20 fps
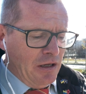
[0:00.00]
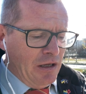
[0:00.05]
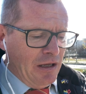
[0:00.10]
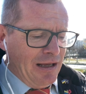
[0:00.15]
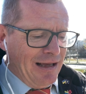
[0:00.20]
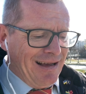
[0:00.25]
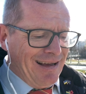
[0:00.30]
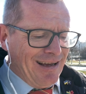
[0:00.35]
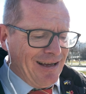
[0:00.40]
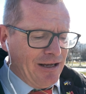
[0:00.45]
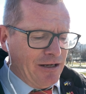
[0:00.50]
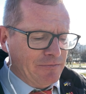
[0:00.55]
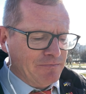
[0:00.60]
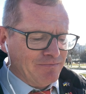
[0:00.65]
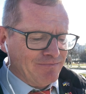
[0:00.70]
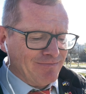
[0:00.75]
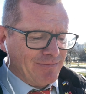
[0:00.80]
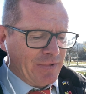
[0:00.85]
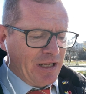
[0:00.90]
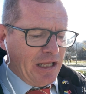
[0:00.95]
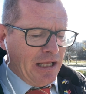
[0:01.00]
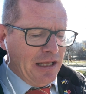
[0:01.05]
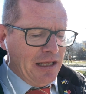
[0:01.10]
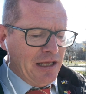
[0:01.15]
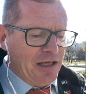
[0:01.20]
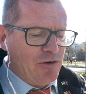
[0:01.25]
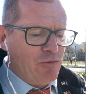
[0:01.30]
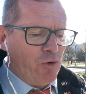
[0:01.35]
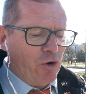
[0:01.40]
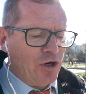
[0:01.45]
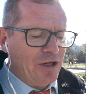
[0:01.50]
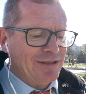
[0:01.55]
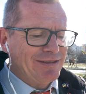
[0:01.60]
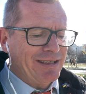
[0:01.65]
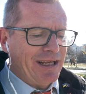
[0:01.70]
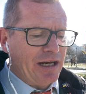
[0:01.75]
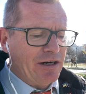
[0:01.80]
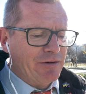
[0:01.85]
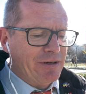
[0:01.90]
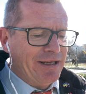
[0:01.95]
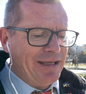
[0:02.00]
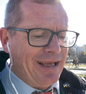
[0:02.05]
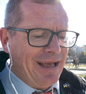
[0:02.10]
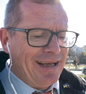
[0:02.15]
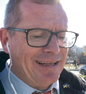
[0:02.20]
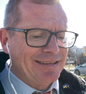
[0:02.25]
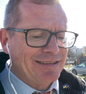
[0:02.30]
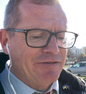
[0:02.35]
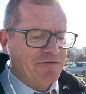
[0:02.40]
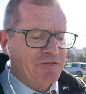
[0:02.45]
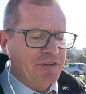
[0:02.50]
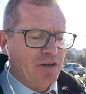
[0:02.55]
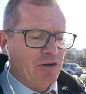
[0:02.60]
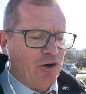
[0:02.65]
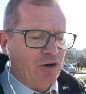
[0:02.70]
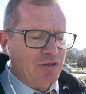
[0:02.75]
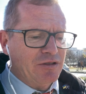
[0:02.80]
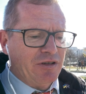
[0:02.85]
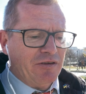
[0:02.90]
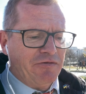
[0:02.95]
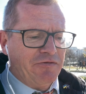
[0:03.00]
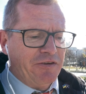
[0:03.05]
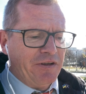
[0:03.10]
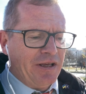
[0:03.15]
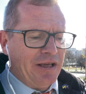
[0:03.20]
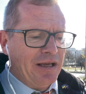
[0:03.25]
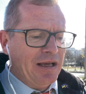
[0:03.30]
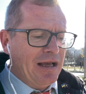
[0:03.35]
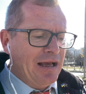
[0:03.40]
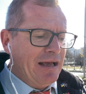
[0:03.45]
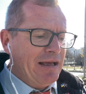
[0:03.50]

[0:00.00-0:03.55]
equalitarian philosophy.